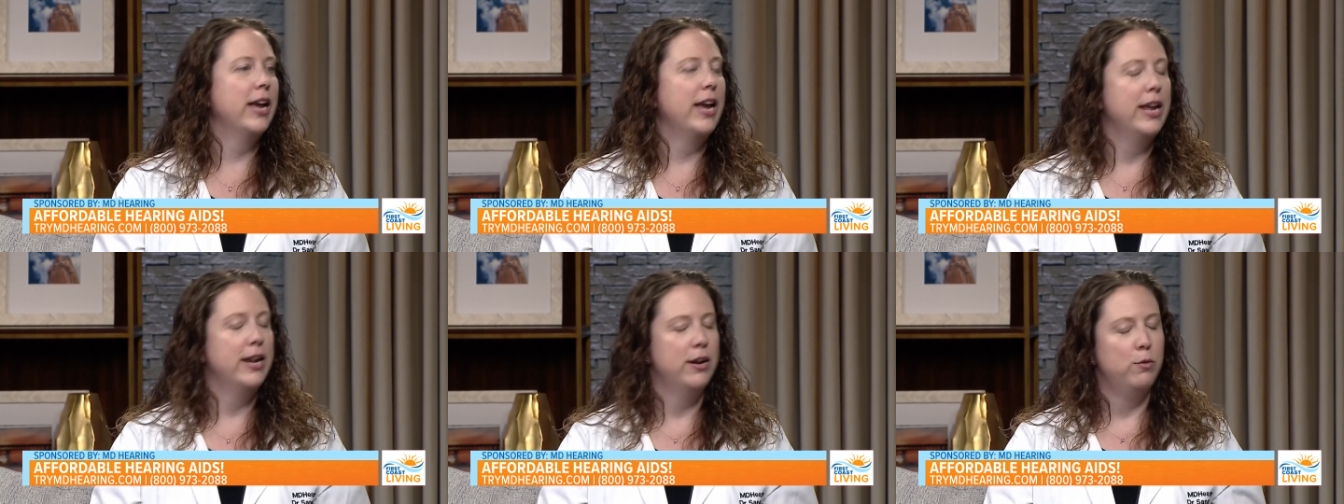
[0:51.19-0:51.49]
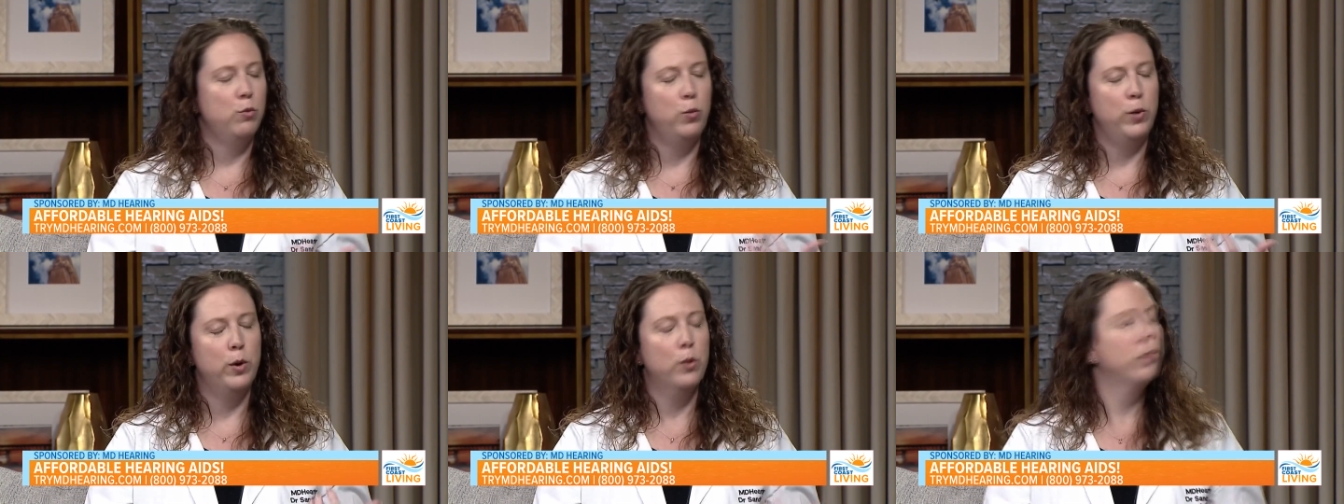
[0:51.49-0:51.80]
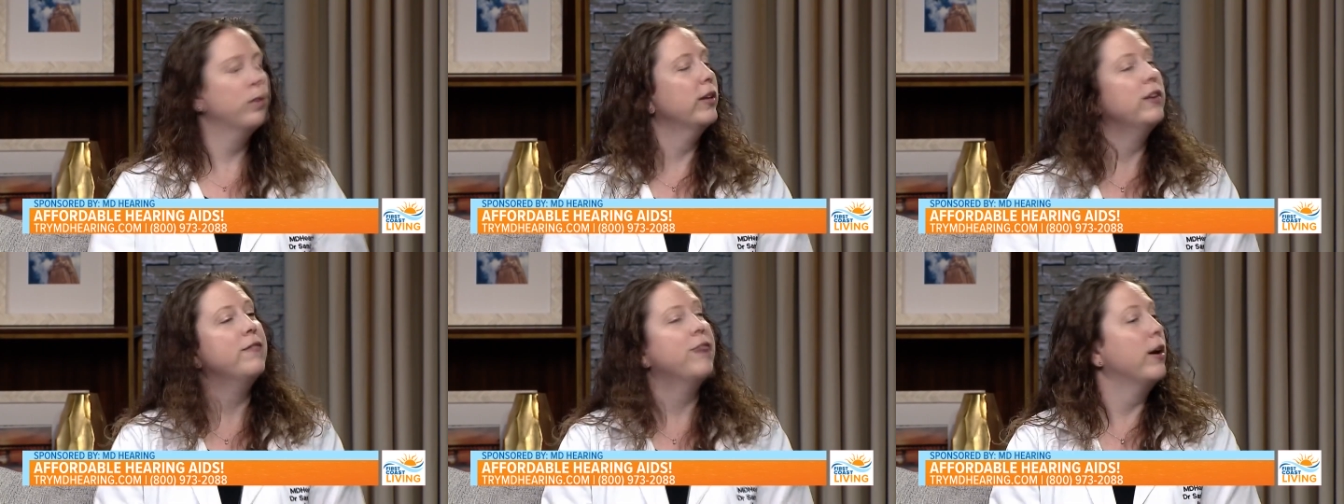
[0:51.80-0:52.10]
And we were
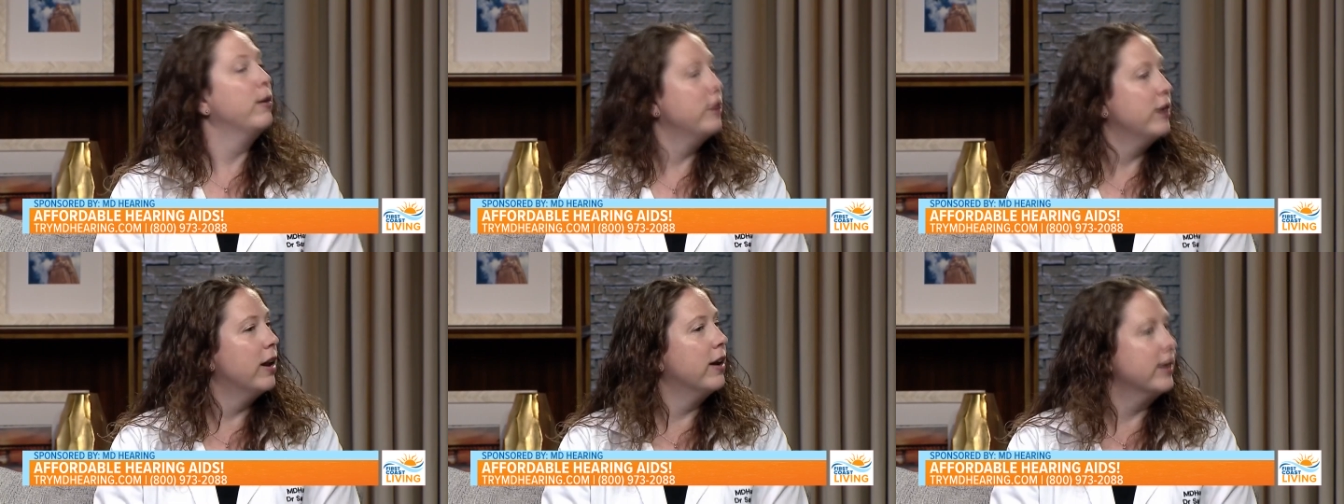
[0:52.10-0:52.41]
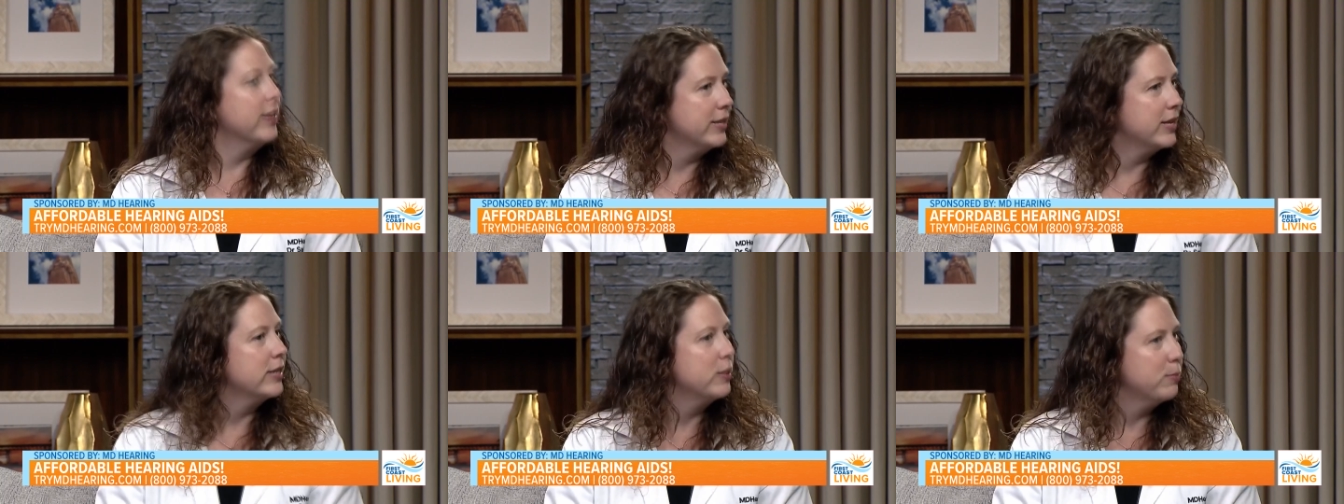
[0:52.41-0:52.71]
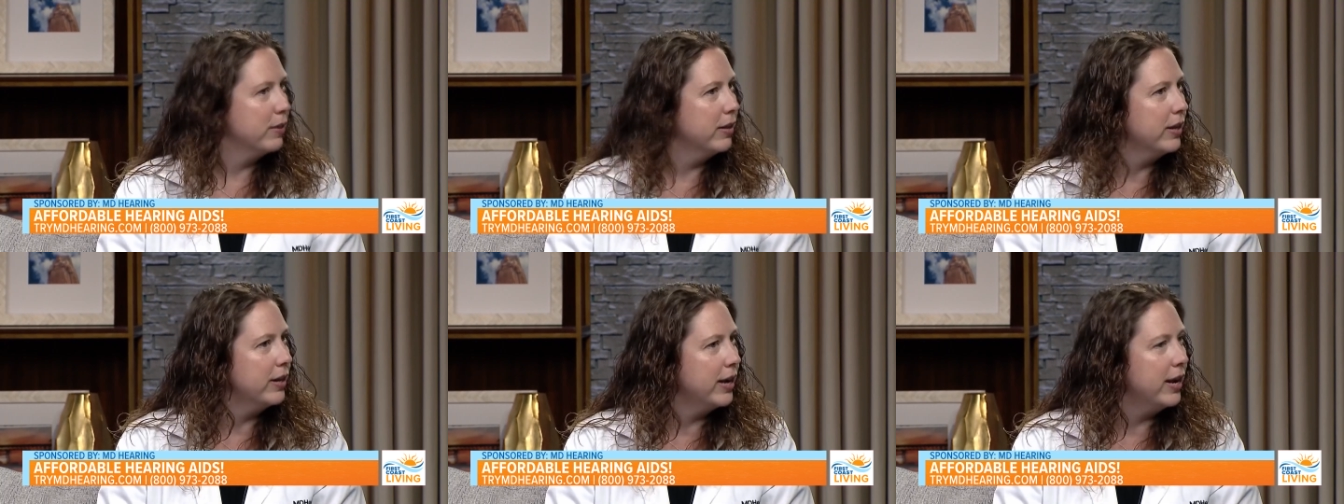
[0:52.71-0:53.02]
really founded on
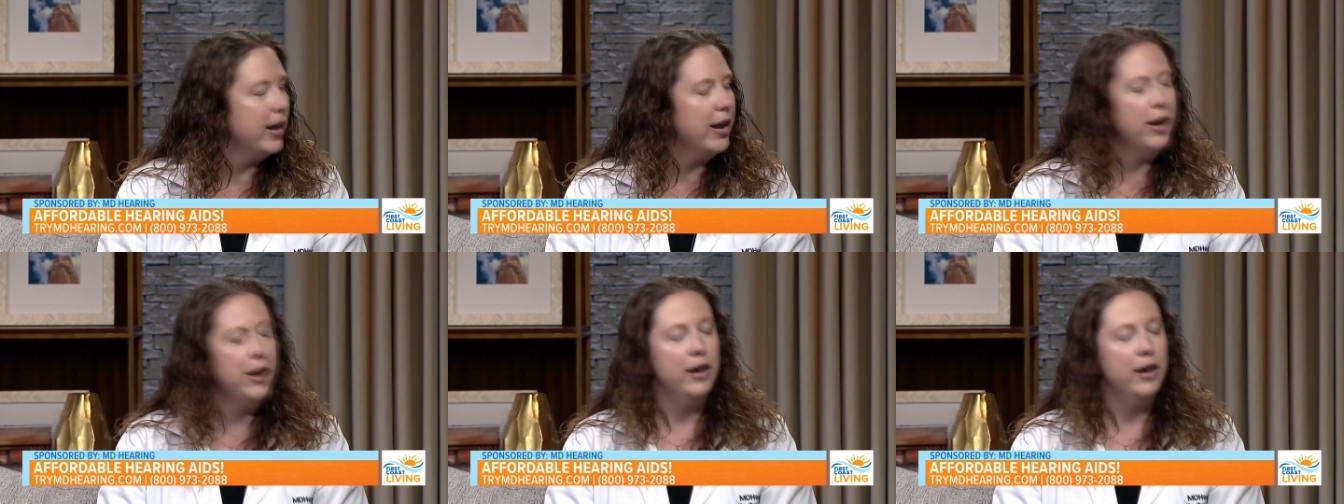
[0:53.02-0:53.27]
accessibility.